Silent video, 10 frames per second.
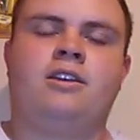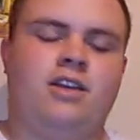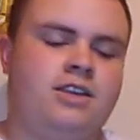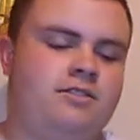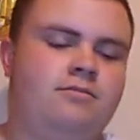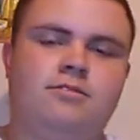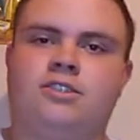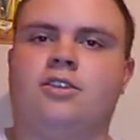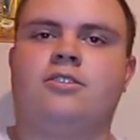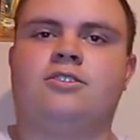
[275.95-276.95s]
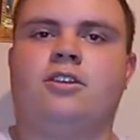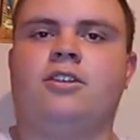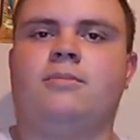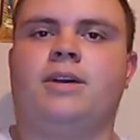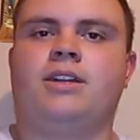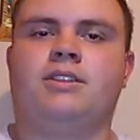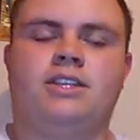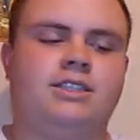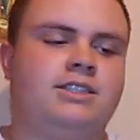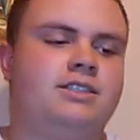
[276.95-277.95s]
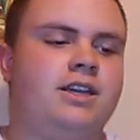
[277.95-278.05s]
he started talking about this,